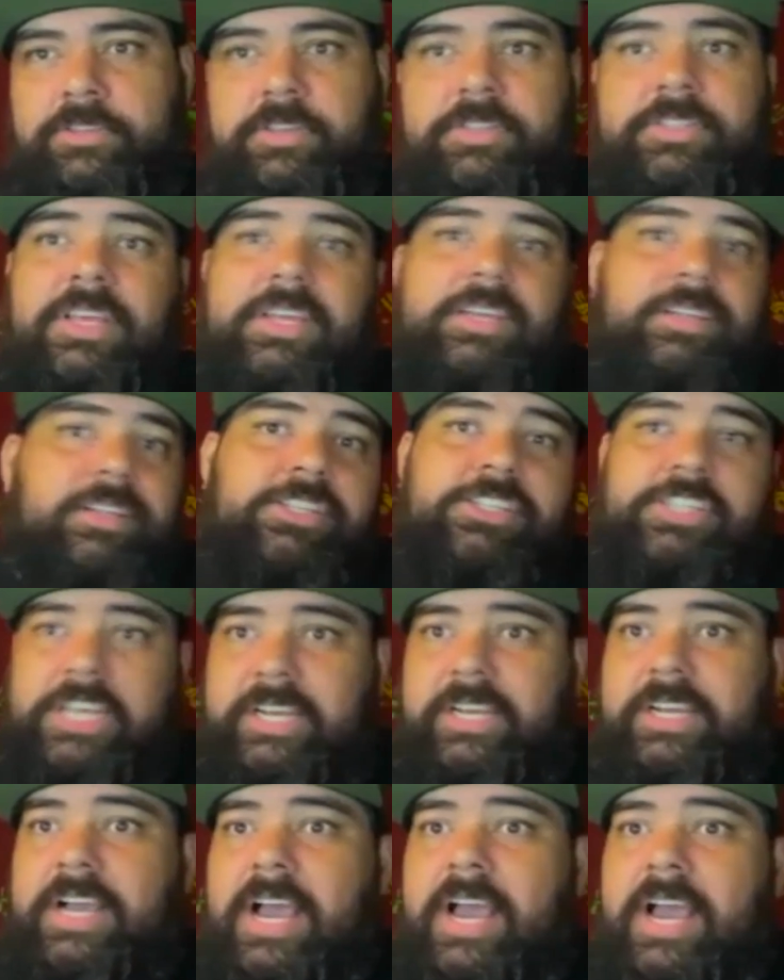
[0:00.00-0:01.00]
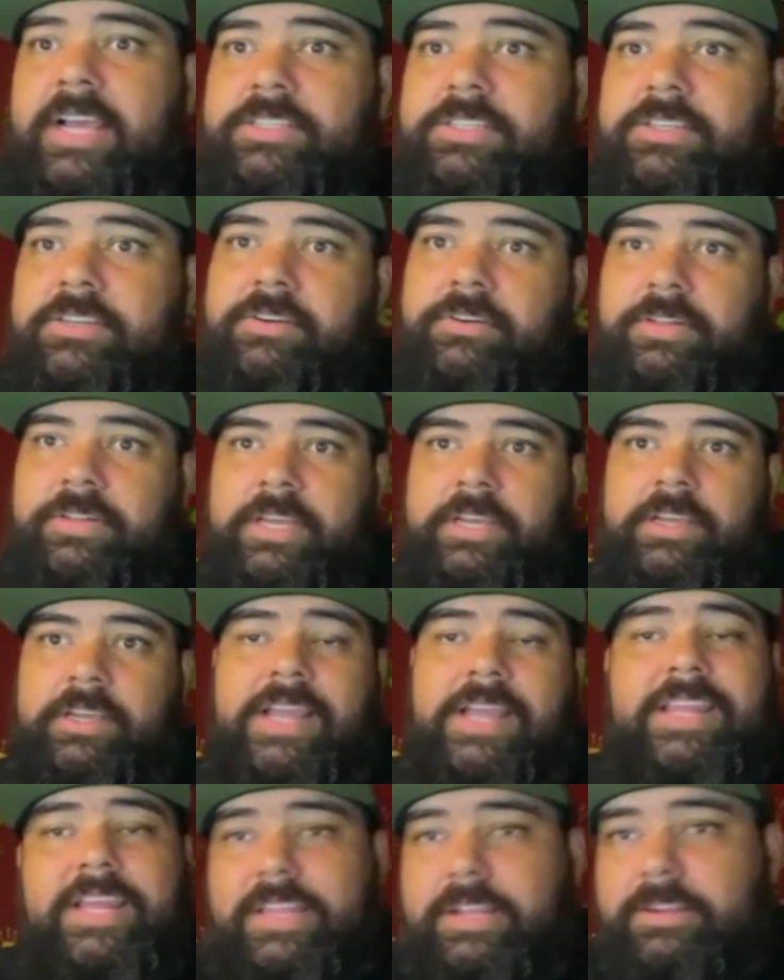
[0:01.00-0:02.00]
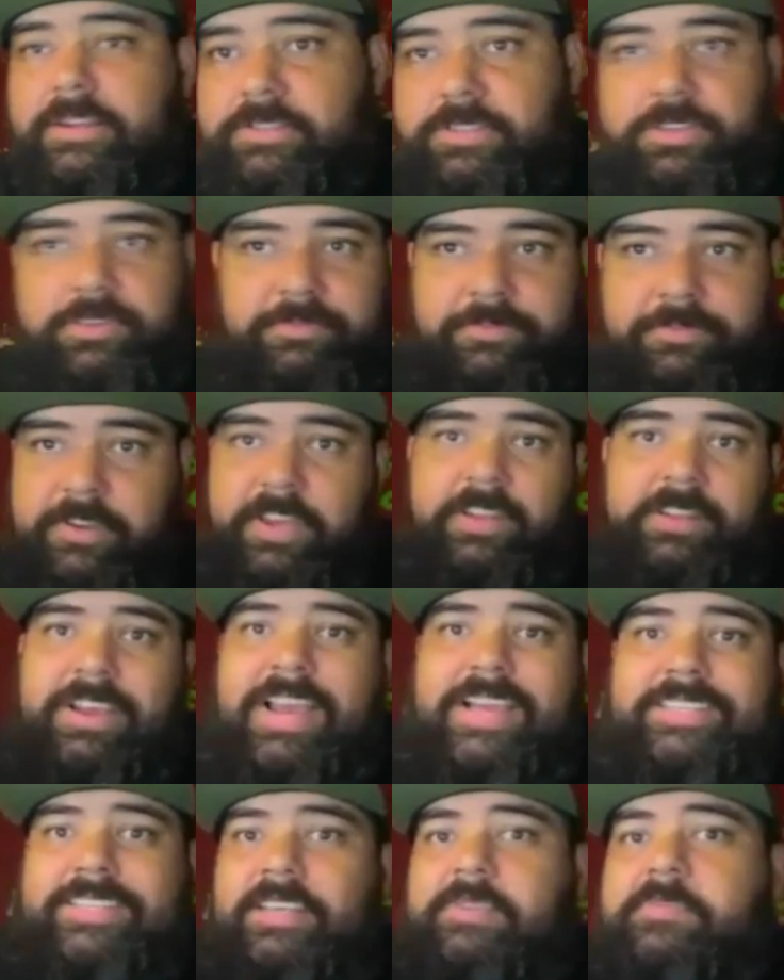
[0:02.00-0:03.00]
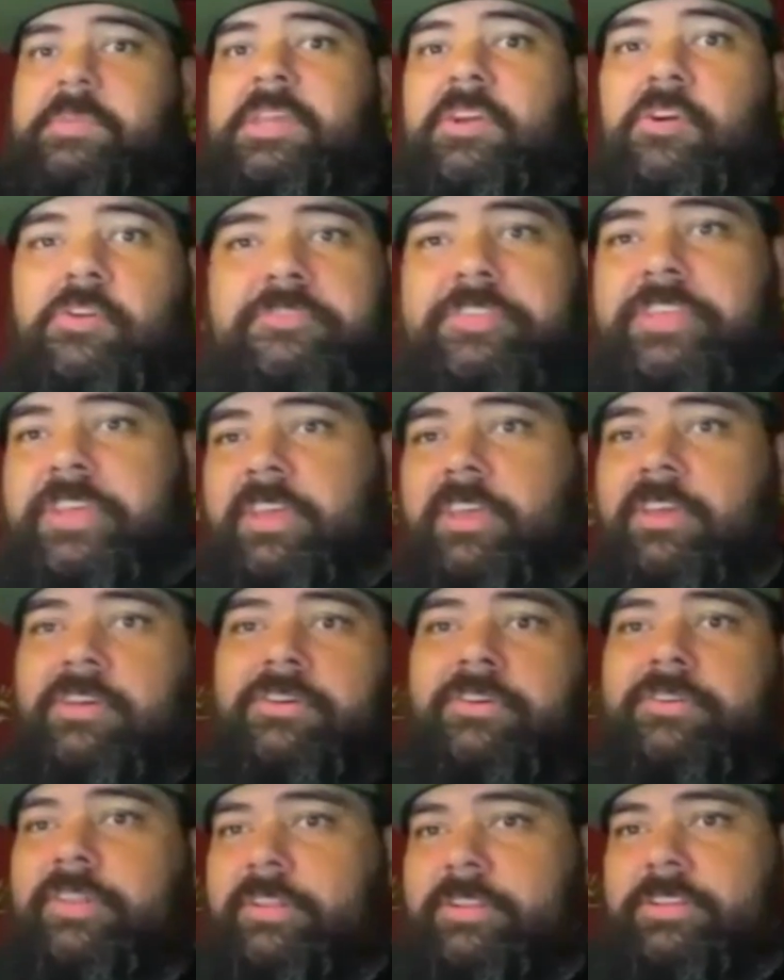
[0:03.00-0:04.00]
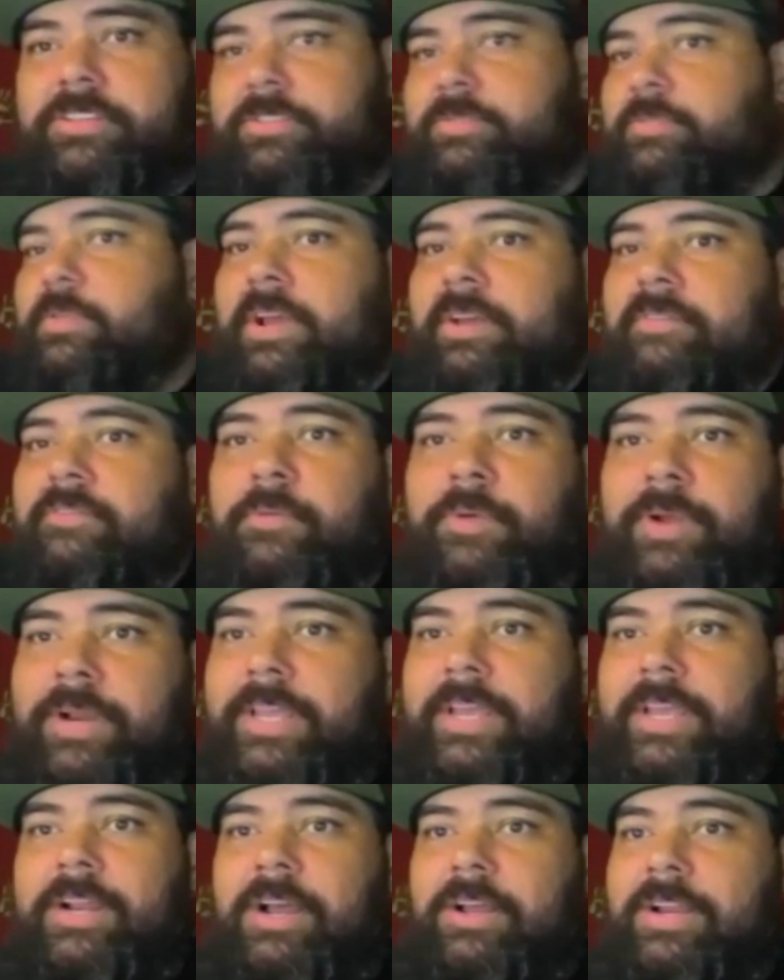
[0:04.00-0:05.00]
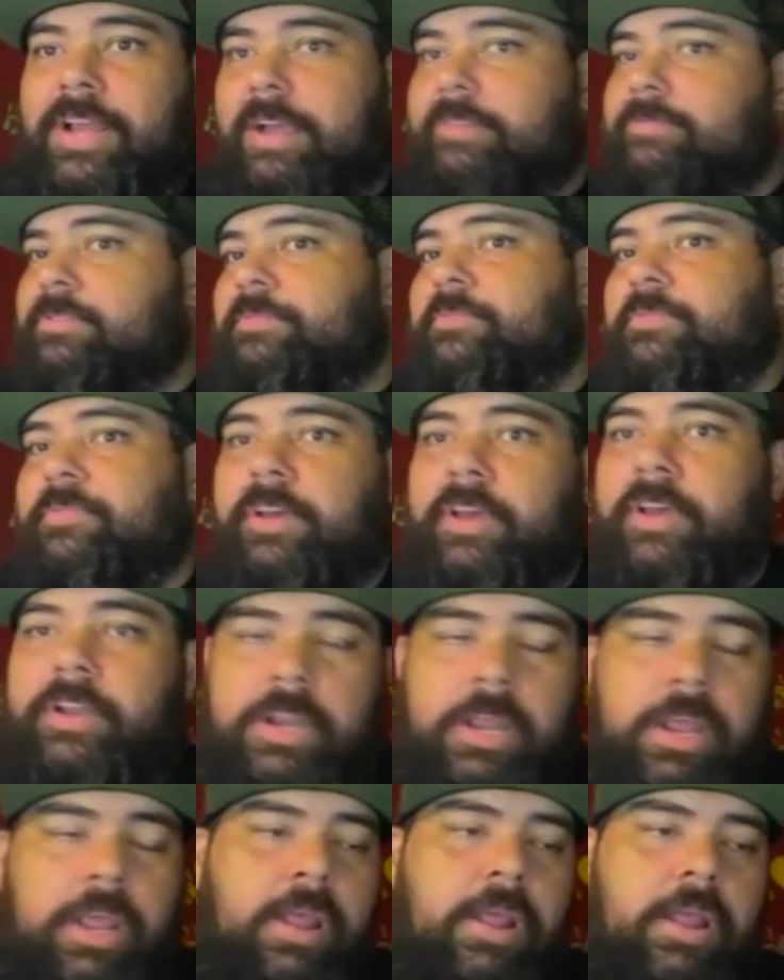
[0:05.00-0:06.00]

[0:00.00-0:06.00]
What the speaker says: So it's like legit guys, you know, like, and then there's freaking guys like me over the hill and just whatever, want to get out and have some fun.